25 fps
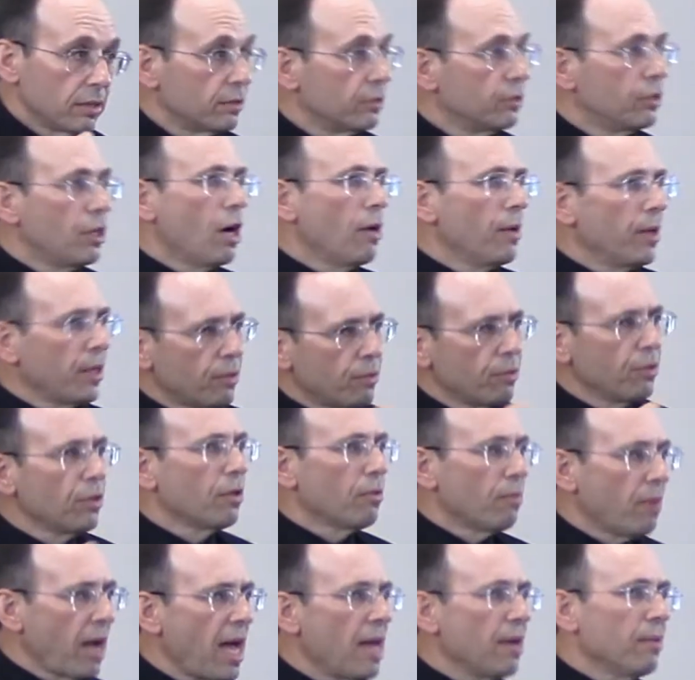going through the
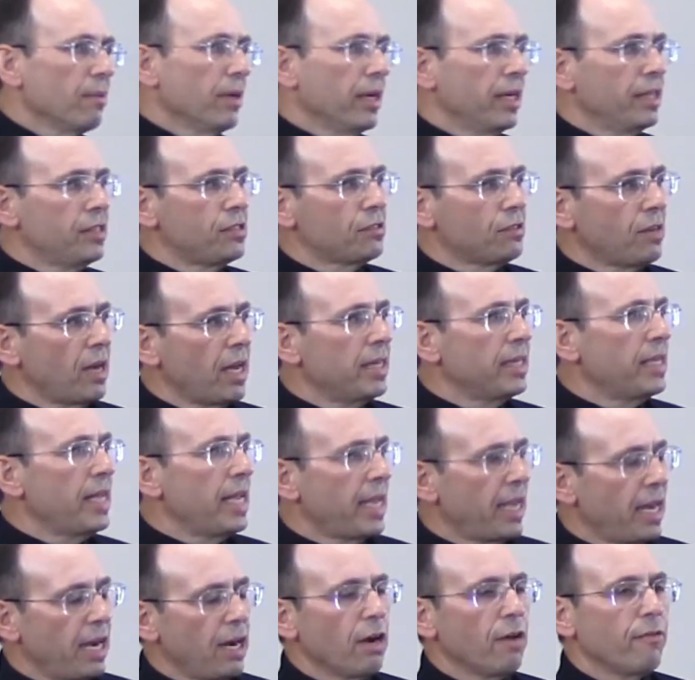rat race, trying to
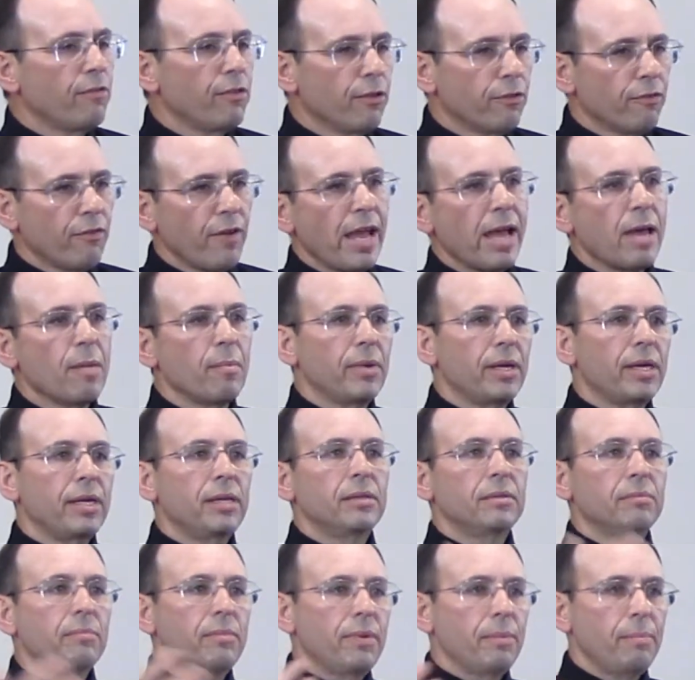take care of your family
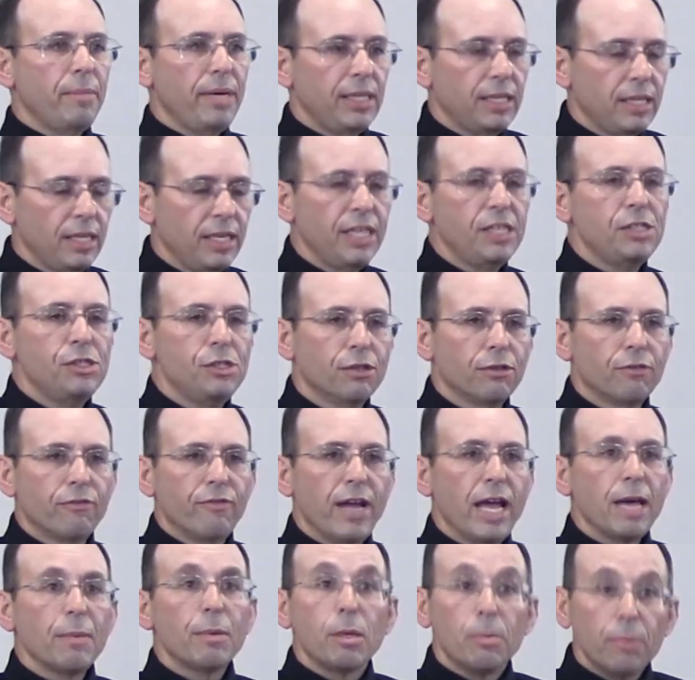and meet the needs of your
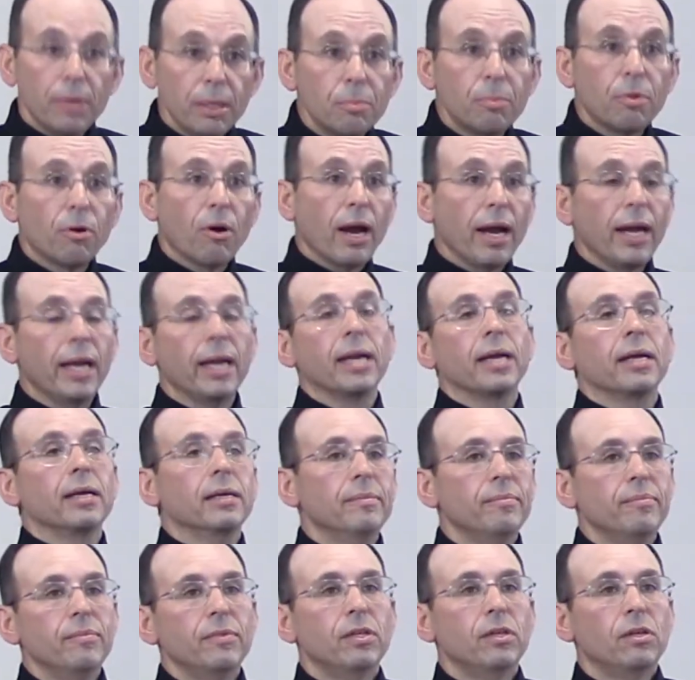family, be praying
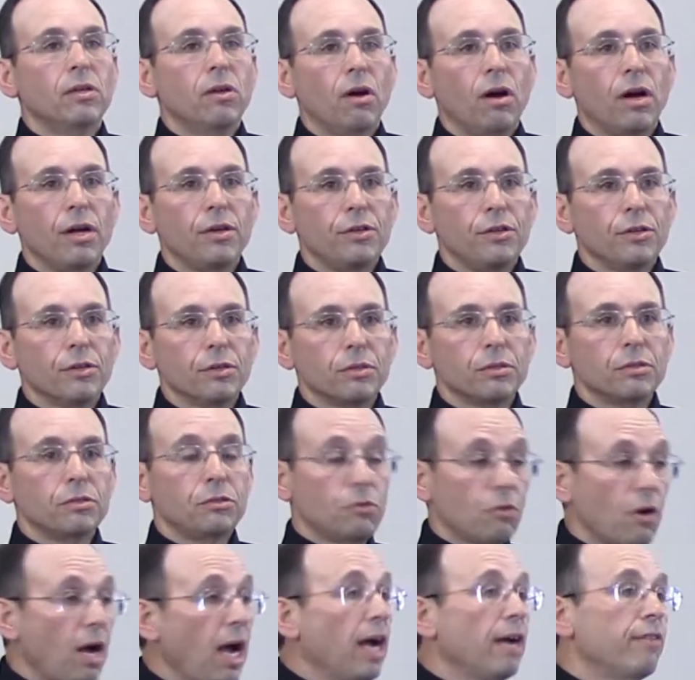on your
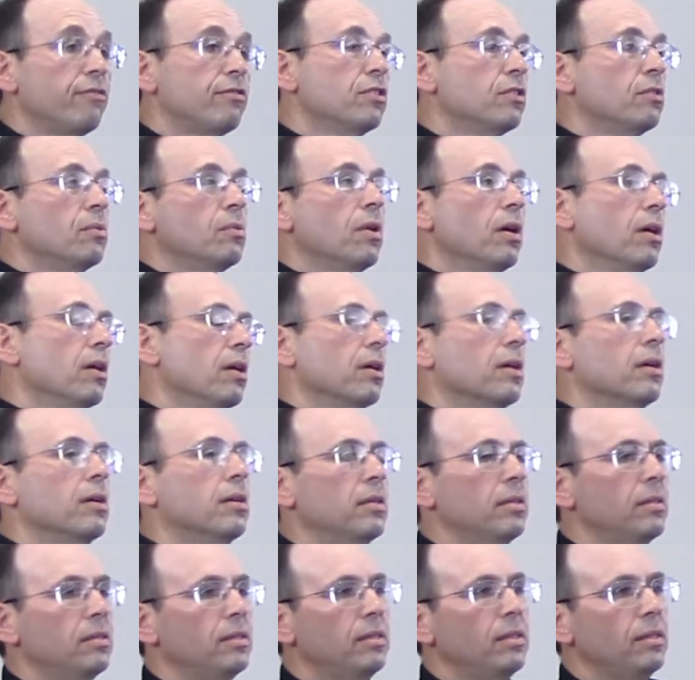drive to
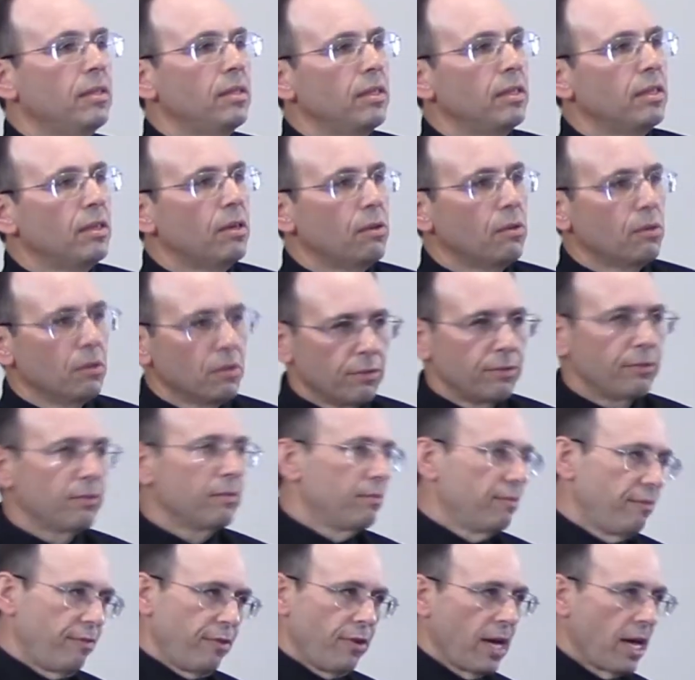work. Or
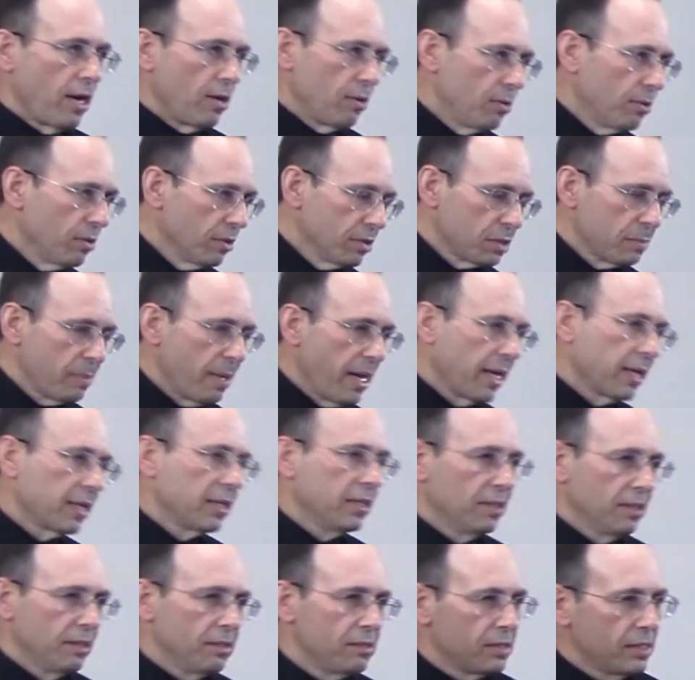if you had a horse back in
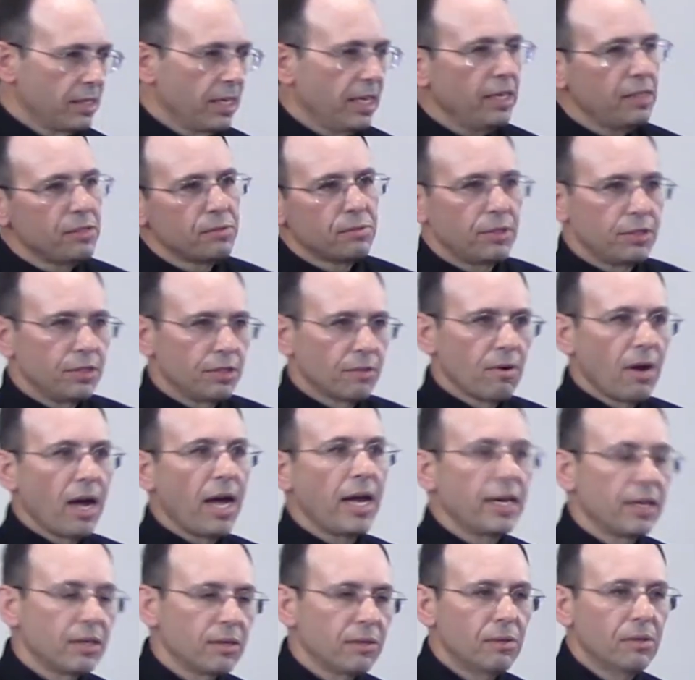those days, well, you're
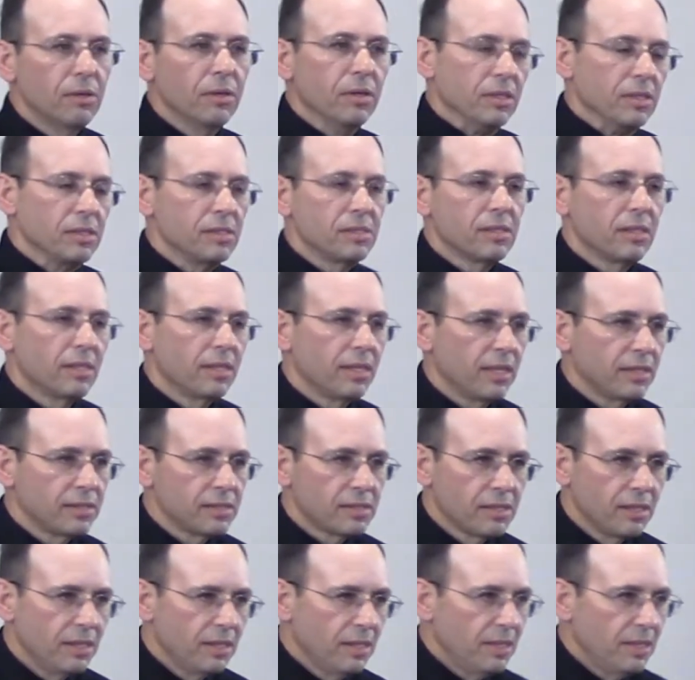riding a horse. So
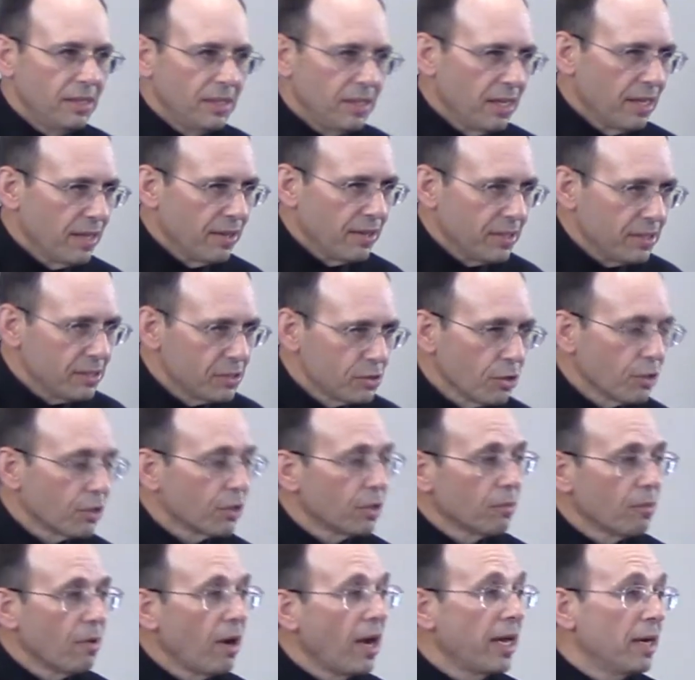that's the
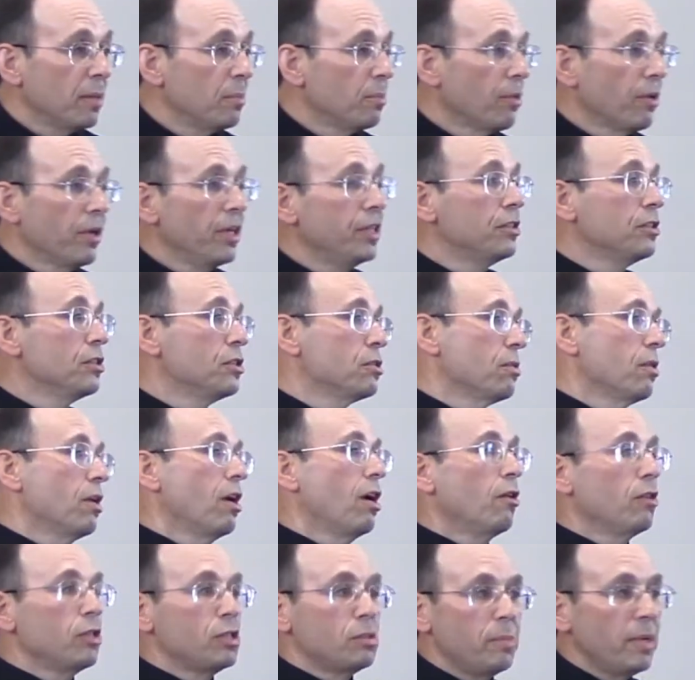circuit riding preachers would
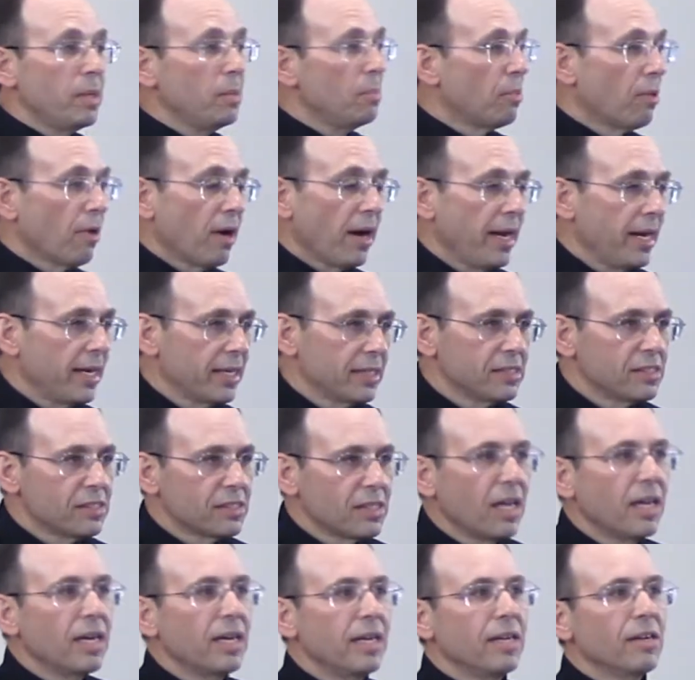always be praying and
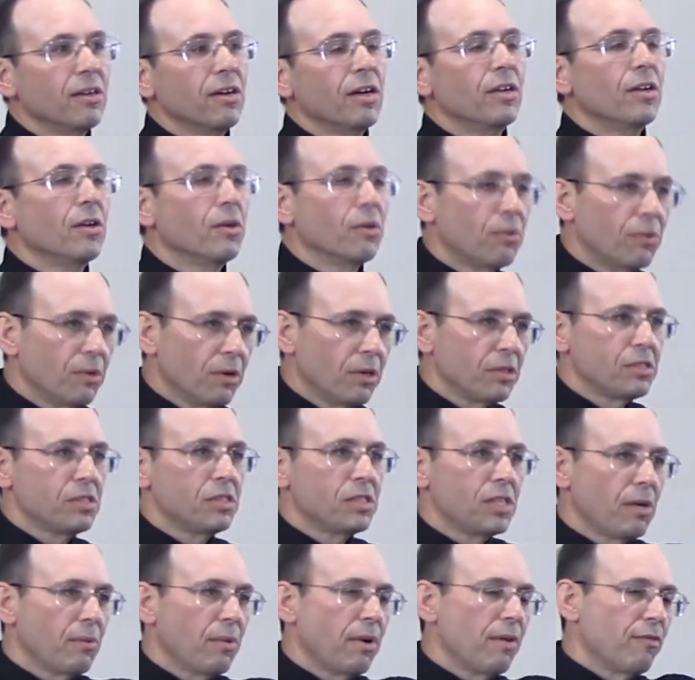studying on their horses.
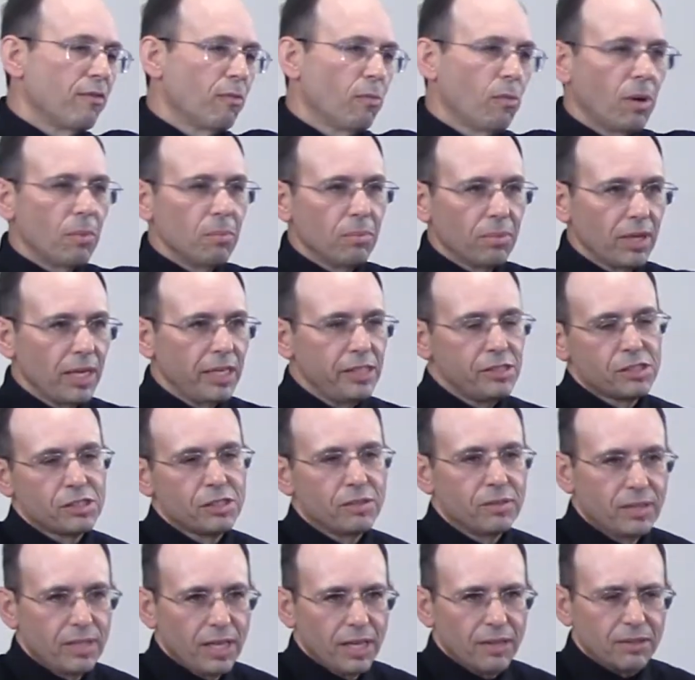They went from one place
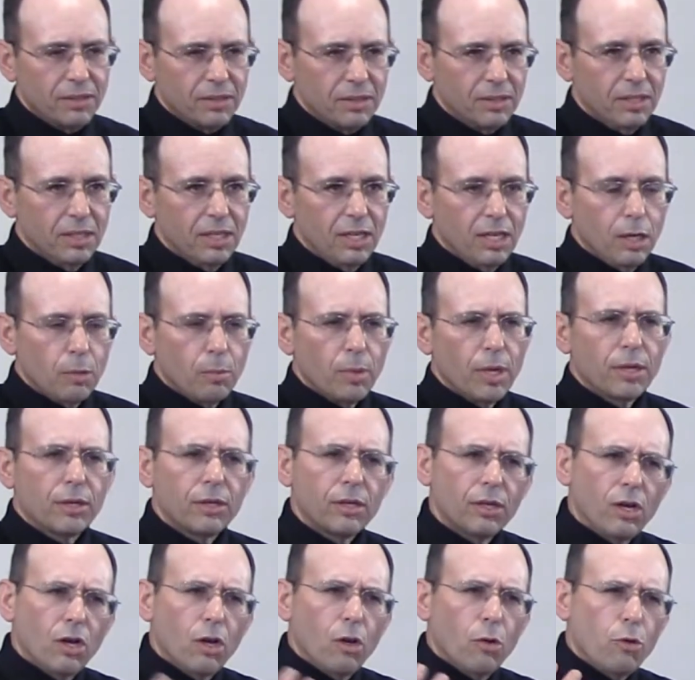to another. But
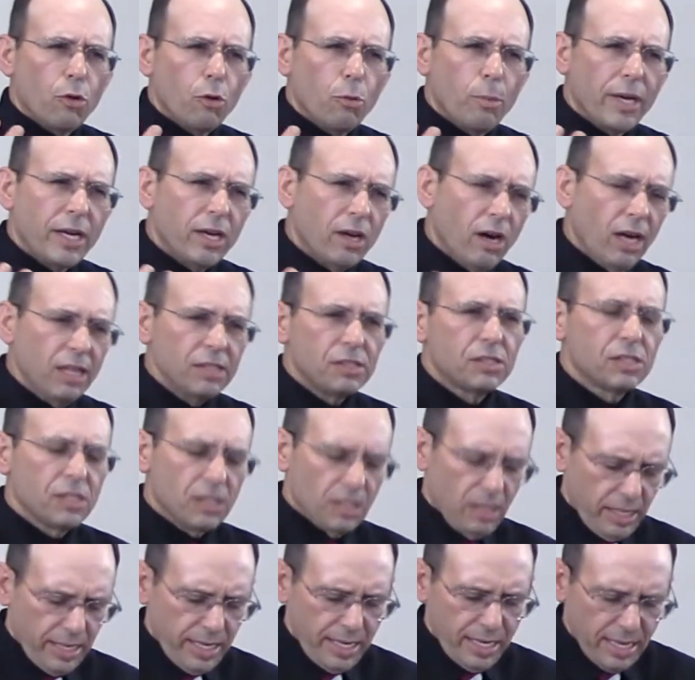to be
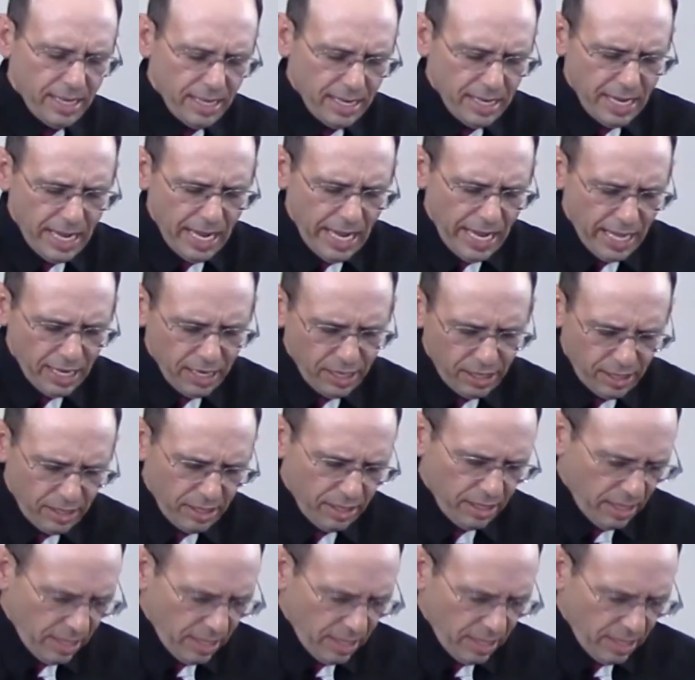constantly in